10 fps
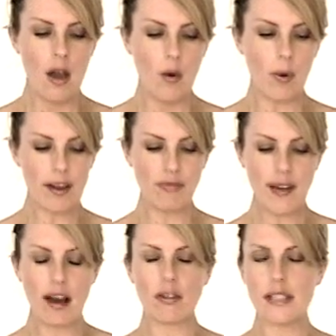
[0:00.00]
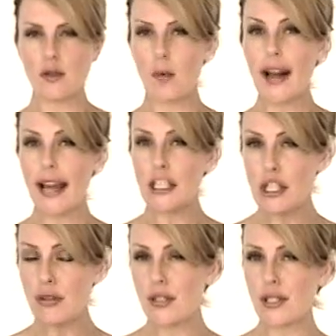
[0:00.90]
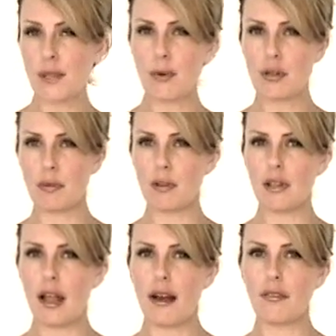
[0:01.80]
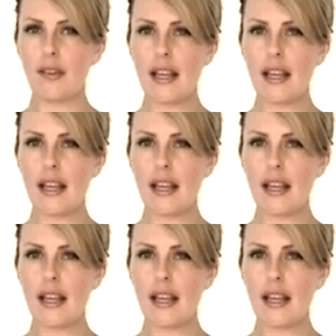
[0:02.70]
What I found is when I use disposable gloves,